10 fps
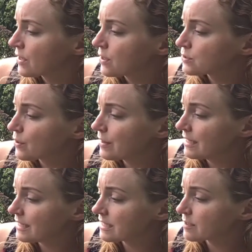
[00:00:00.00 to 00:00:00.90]
so they
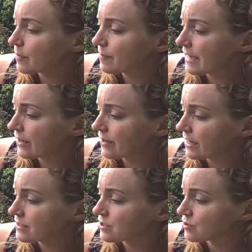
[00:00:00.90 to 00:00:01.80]
need to prepare
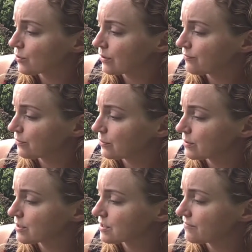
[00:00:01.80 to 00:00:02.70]
and store food
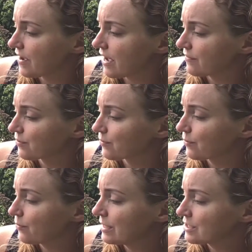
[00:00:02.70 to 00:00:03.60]
to survive through
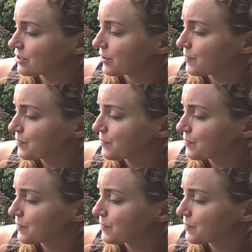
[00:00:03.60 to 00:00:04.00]
the winter.